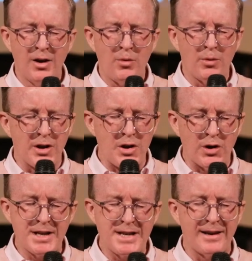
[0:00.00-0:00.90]
we're in
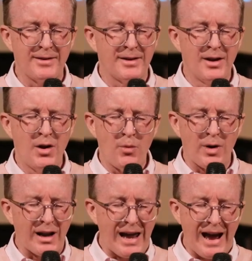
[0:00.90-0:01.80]
unity, we're
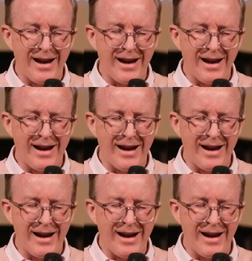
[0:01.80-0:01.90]
alive